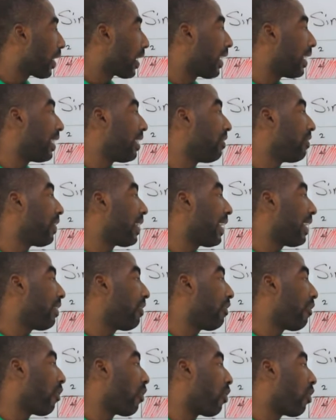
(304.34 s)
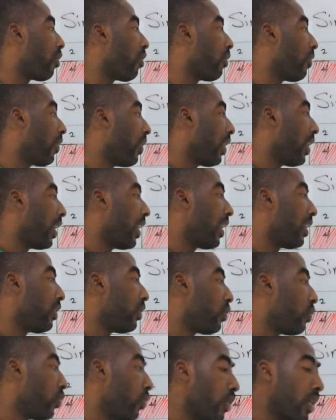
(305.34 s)
can divide 4, and
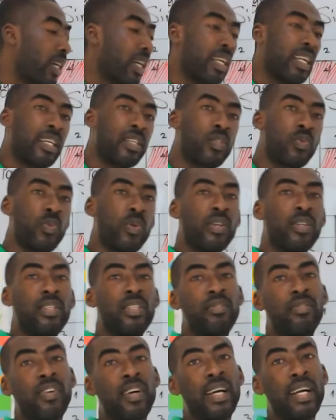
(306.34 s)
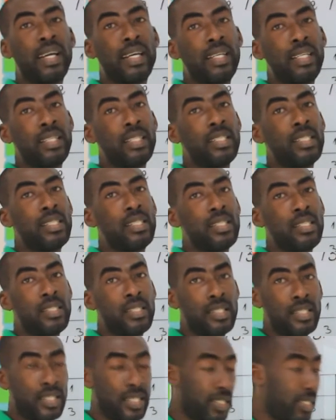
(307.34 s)
2 can as well divide
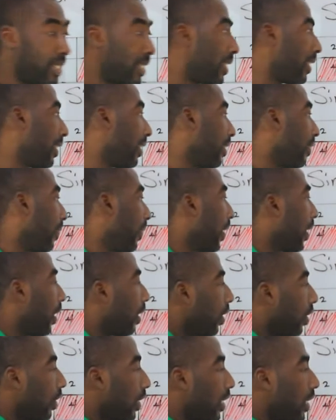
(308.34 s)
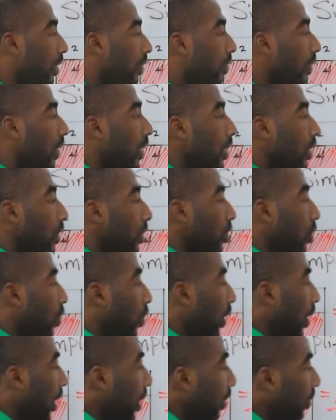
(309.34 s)
16. Okay,
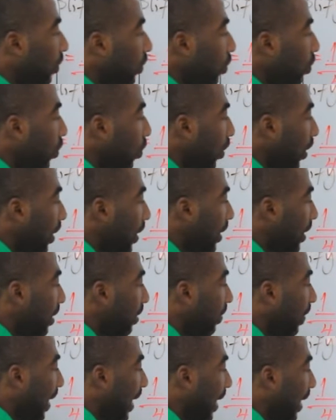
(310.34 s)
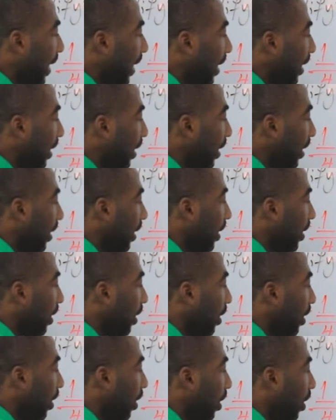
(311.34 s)
So if 2 is dividing
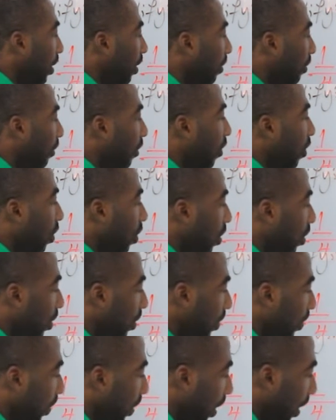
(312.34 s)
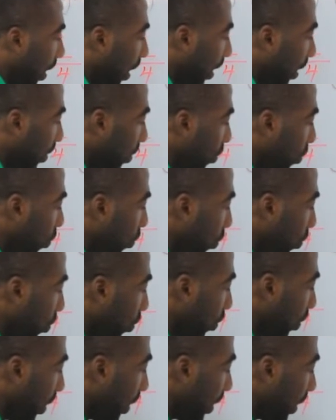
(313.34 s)
4 and
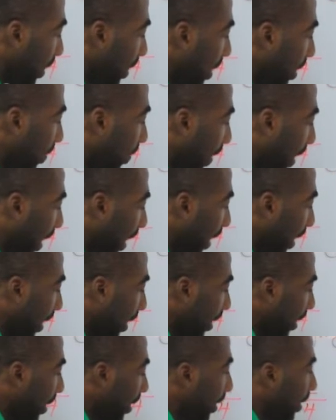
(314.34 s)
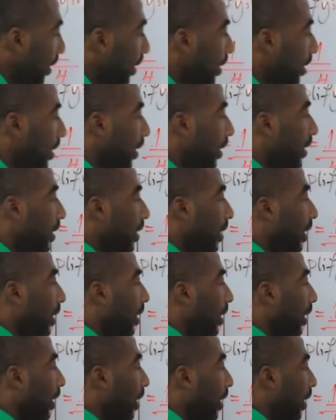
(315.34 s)
2 is dividing
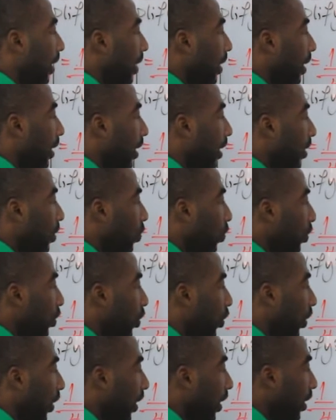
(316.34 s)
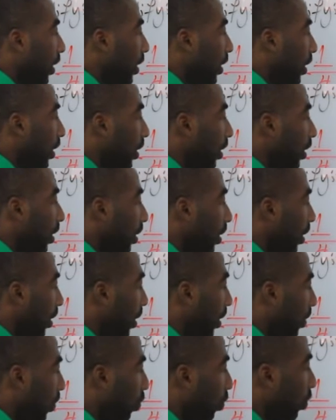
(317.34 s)
16, this will change.
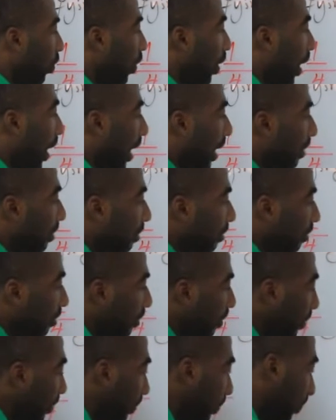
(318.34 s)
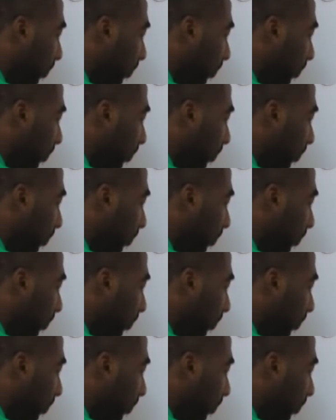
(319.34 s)
We'll have